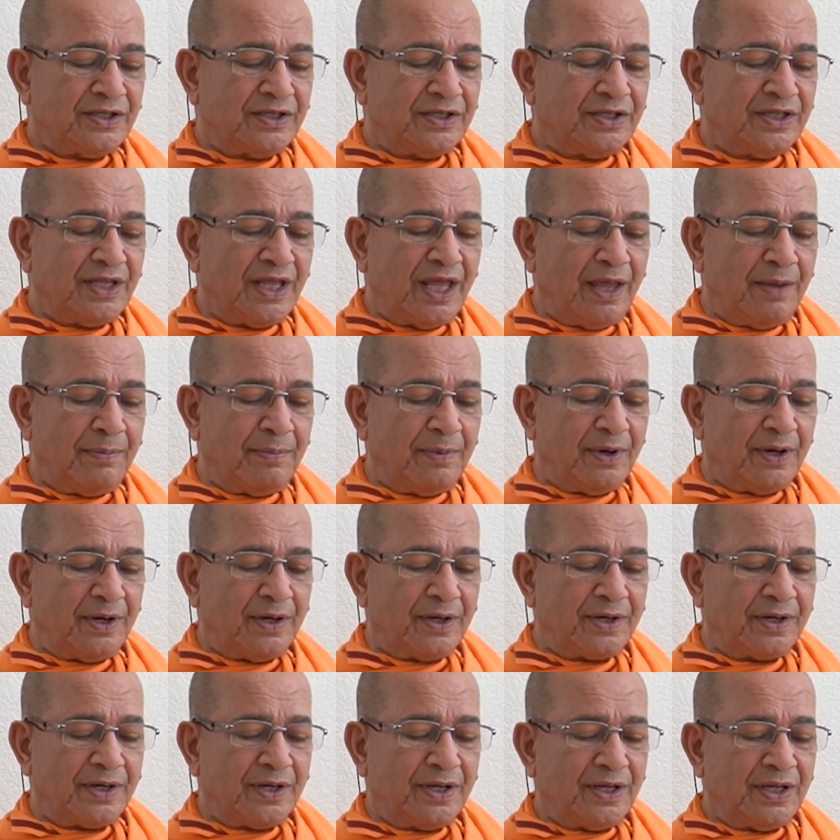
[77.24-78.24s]
neighbor,
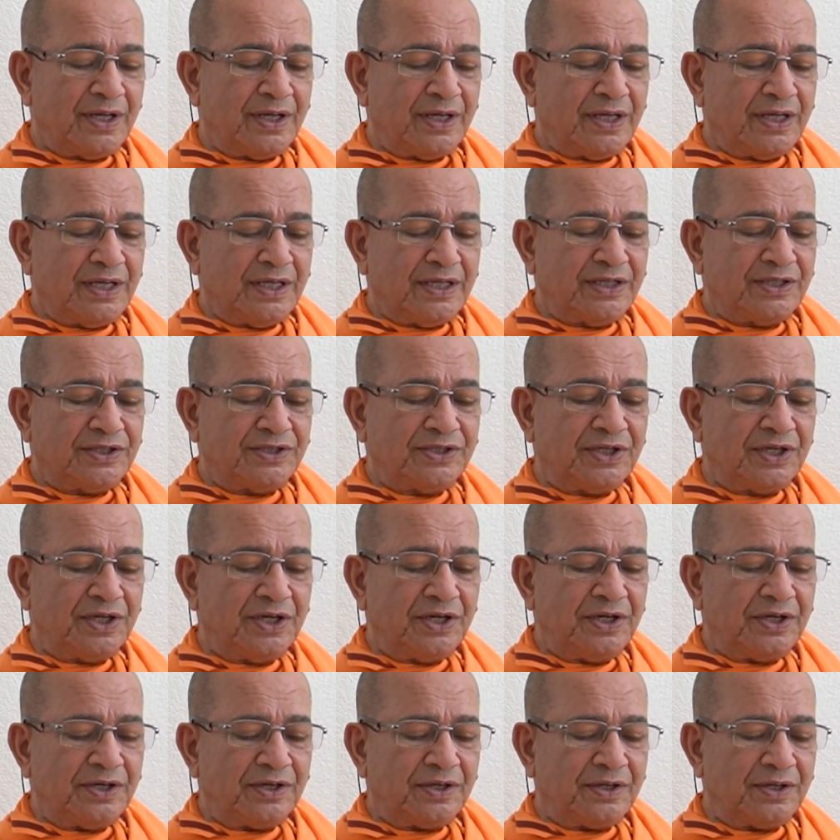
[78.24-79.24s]

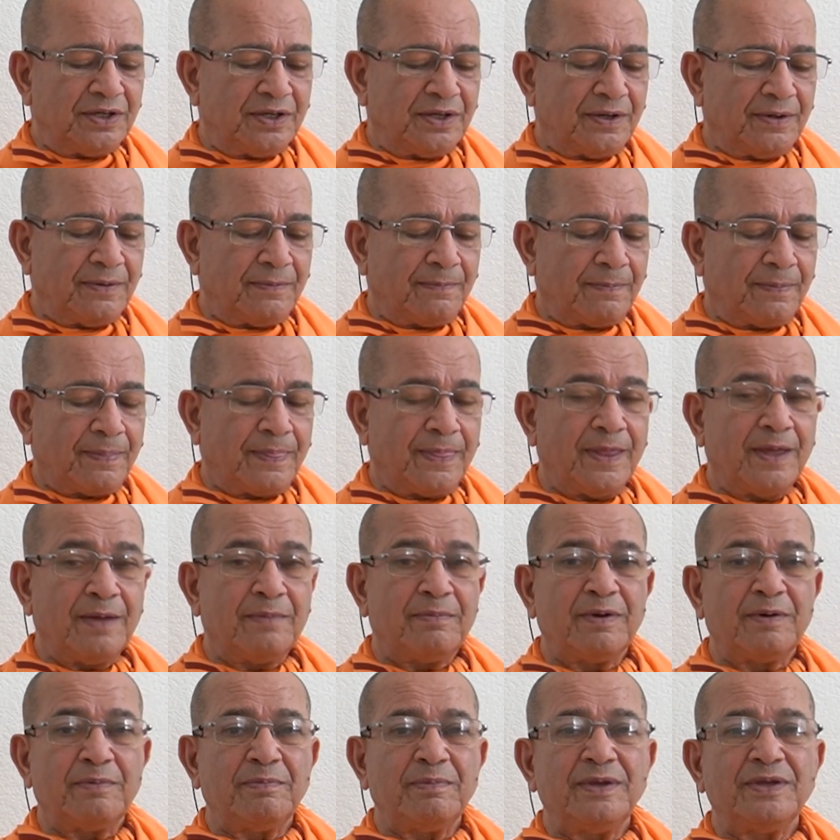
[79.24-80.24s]
sir,
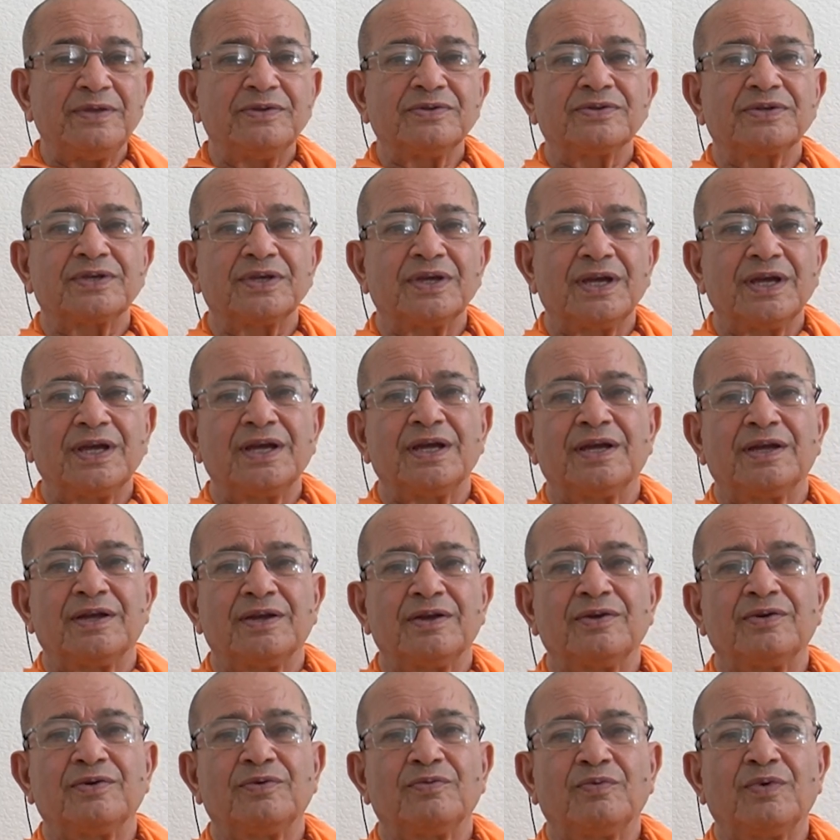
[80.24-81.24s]
neighbor means
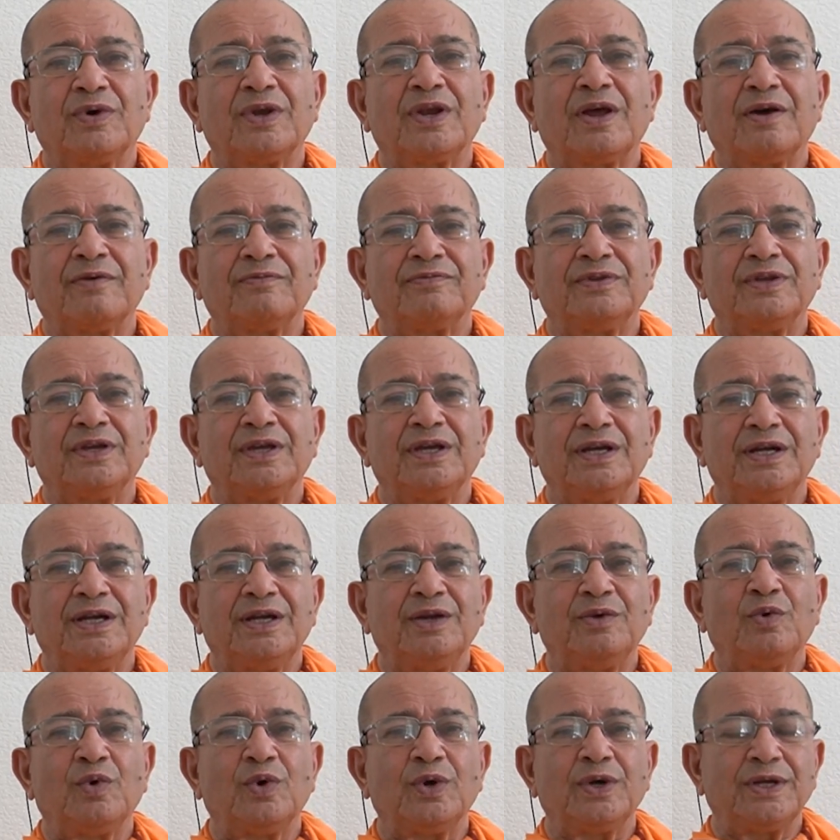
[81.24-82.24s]
one of the
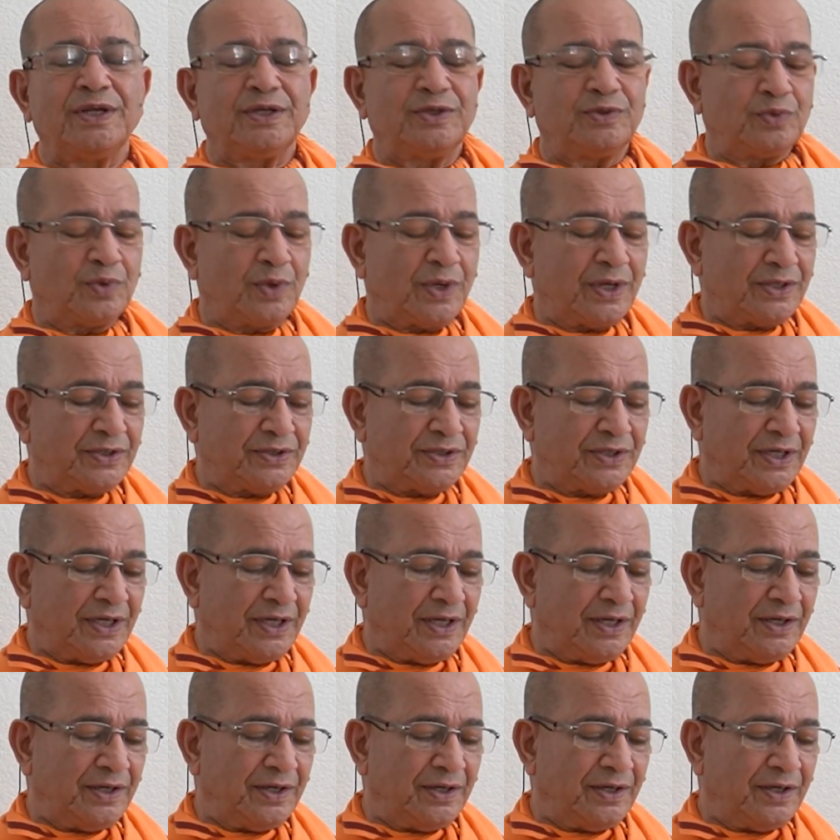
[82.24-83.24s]
devotees who are
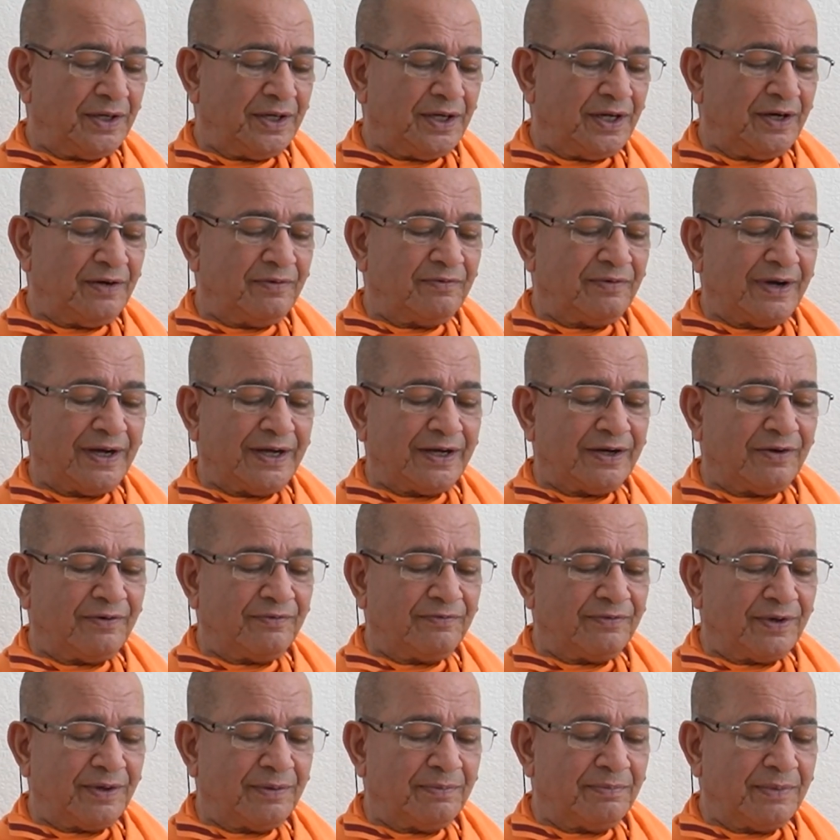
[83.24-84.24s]
sitting in front of
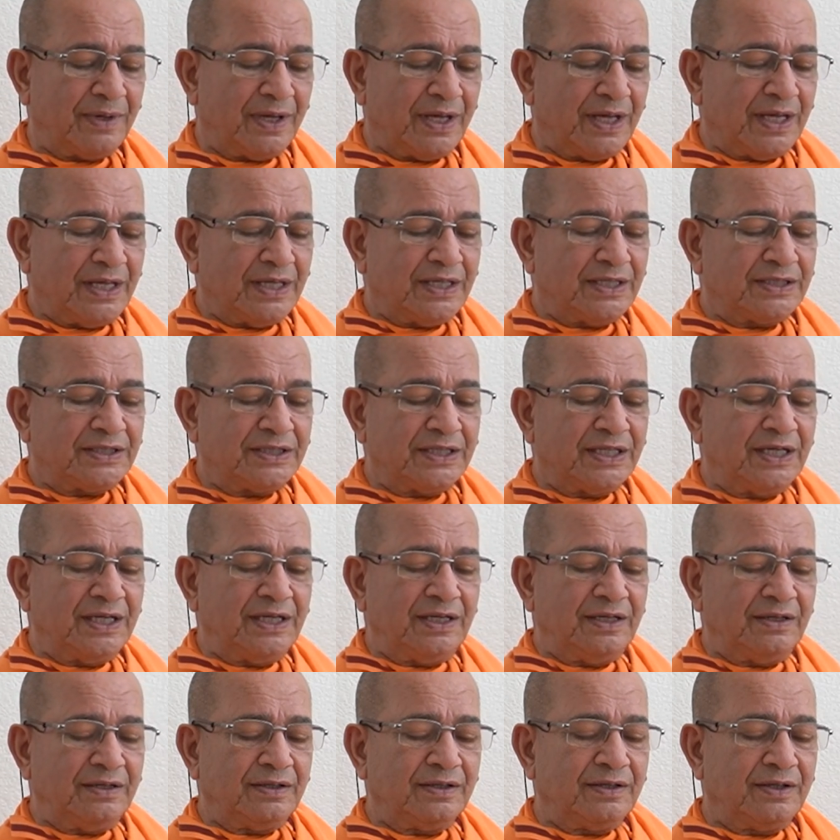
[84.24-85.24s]
him.
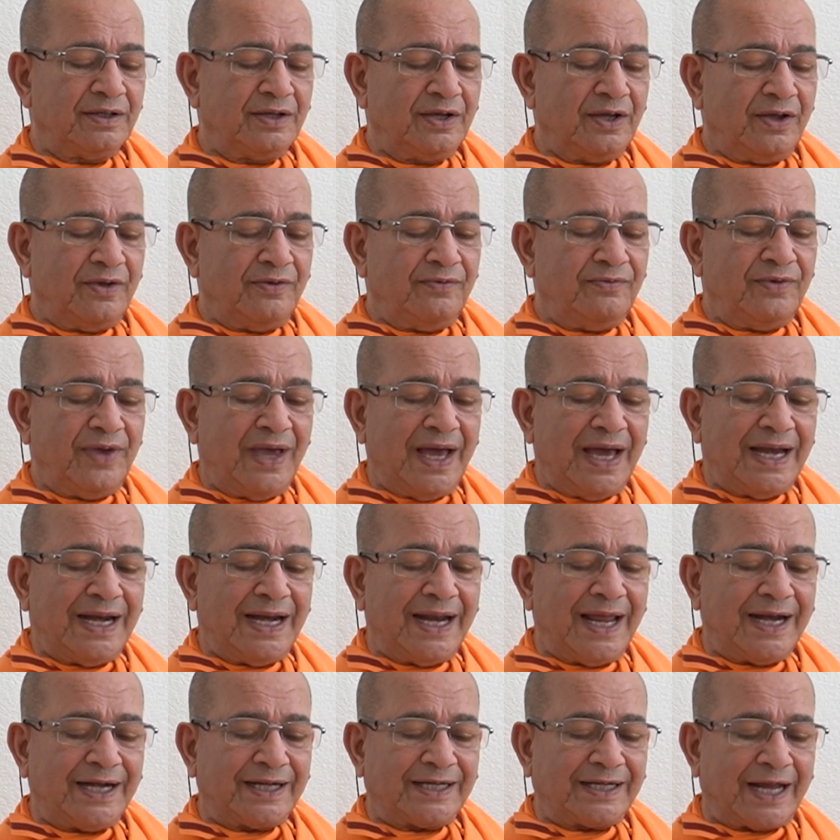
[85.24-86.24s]
Sir, we are
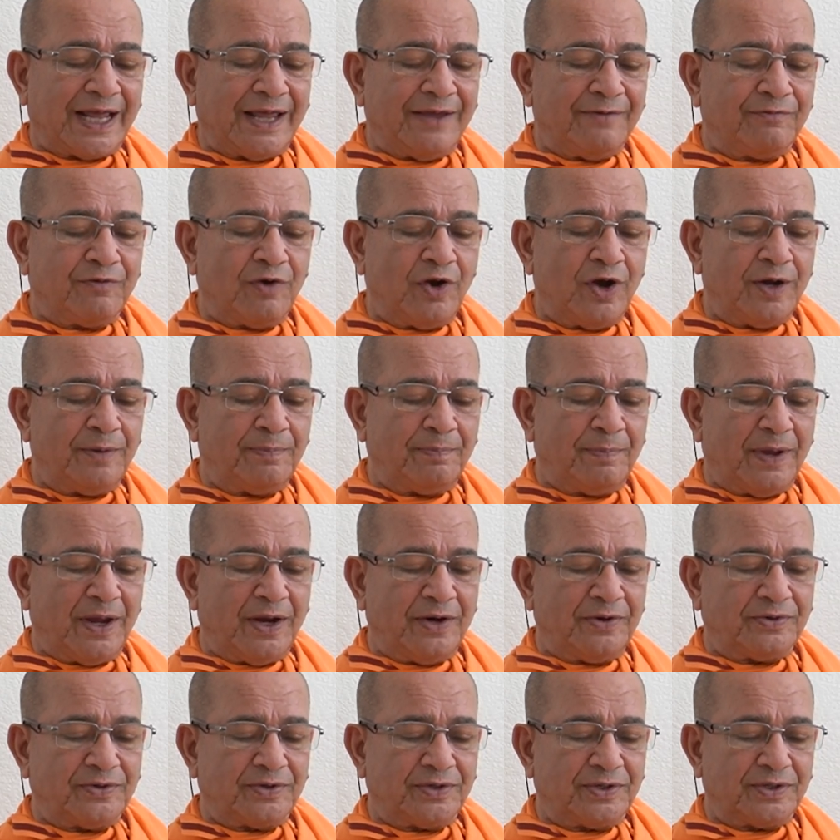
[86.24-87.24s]
like typhoid
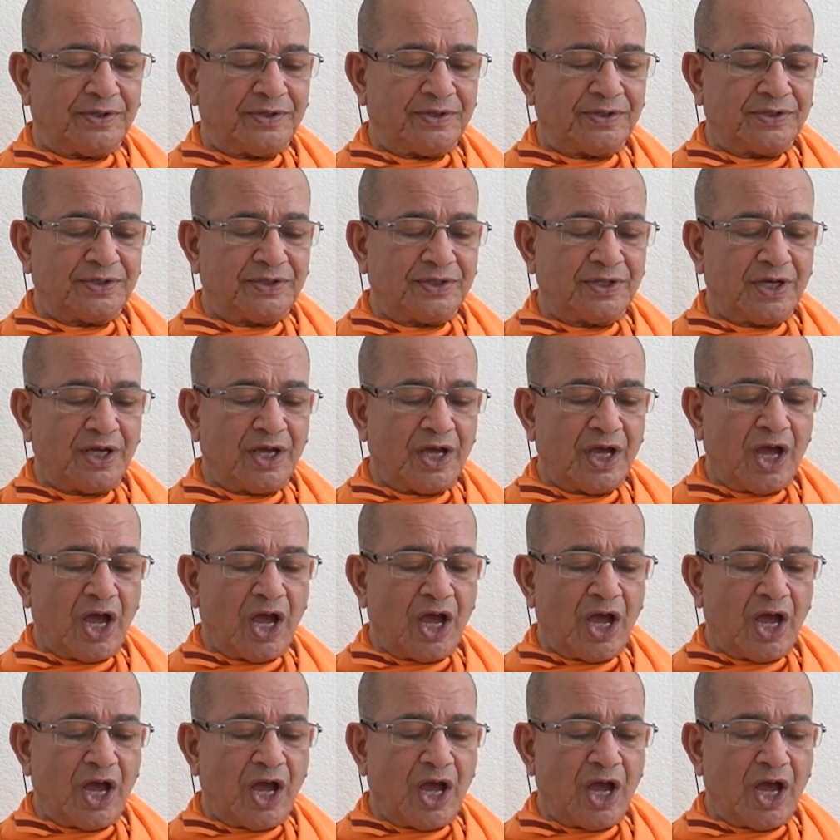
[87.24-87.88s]
patients.